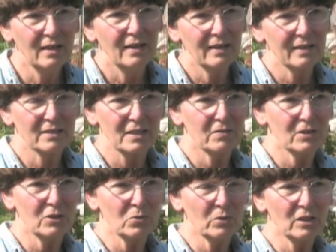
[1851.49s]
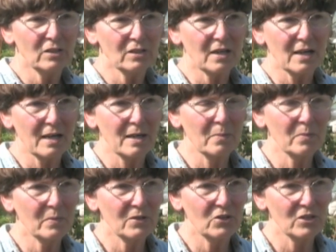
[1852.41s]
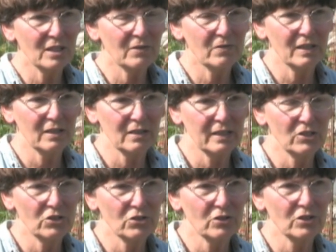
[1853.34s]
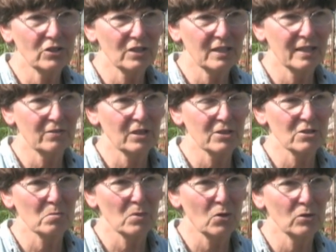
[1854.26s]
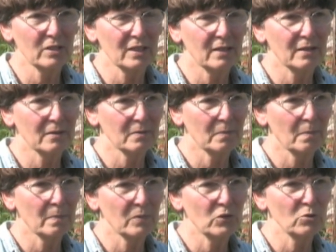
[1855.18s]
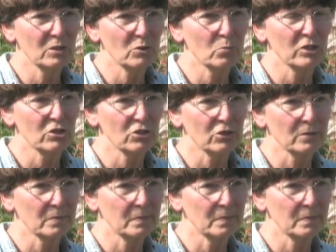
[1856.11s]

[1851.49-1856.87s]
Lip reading: Because even in the wintertime, you need ventilation or you're going to have lots of mold in there, too much moisture.